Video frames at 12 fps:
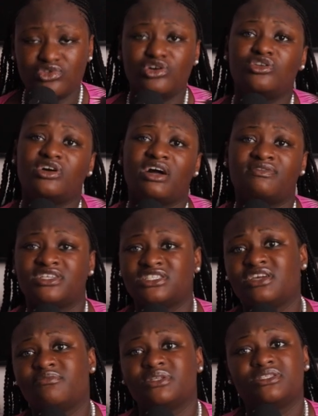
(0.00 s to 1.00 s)
Not long after
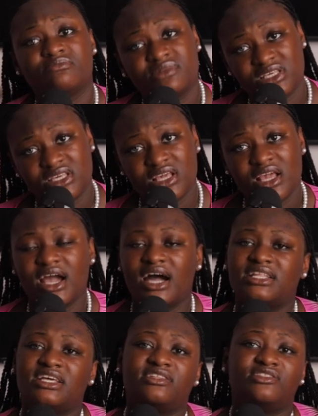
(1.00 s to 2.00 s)
she gave it to me,
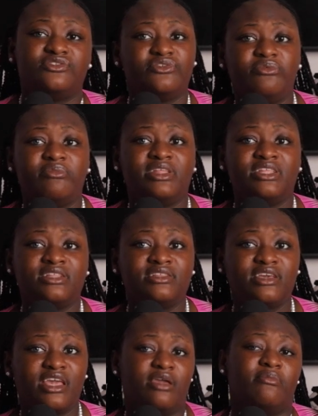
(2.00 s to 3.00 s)
and then the remaining
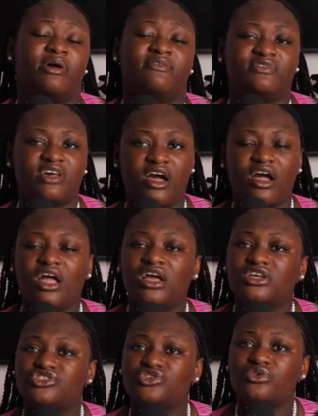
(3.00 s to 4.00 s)
came after.
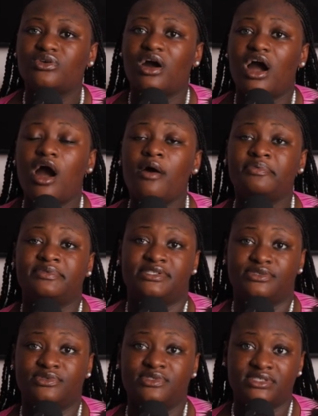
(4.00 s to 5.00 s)
So up
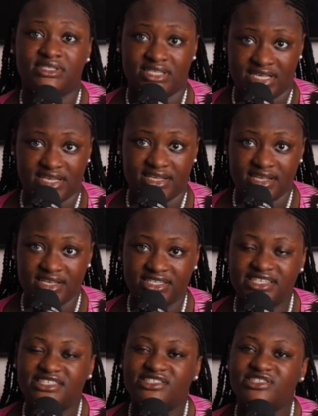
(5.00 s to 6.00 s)
till today,
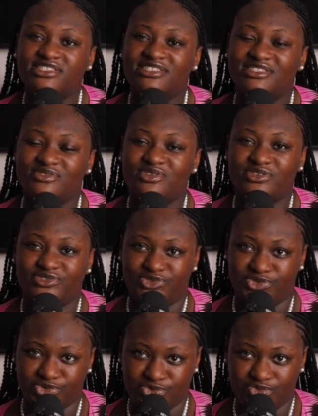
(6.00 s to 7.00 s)
she has not still gone
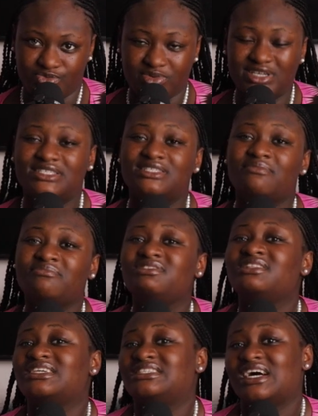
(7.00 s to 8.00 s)
to school, but it's
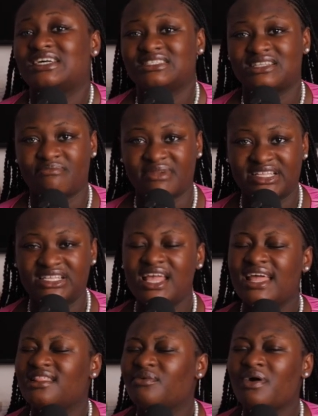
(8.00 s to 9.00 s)
something that she has in her mind.
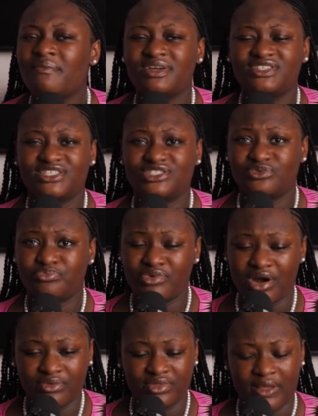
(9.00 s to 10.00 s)
Now, what am I trying to
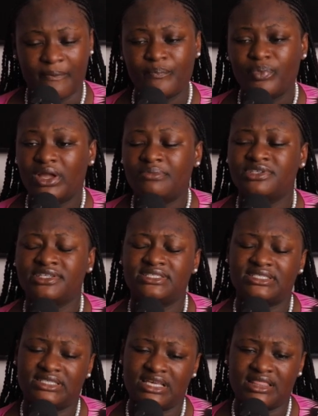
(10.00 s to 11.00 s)
put out there? I'm trying
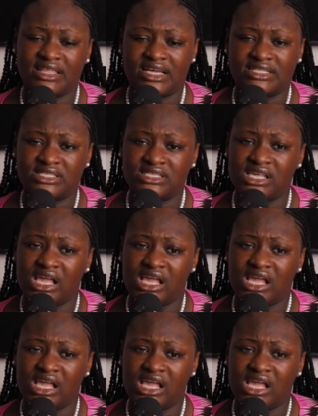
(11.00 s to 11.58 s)
to say that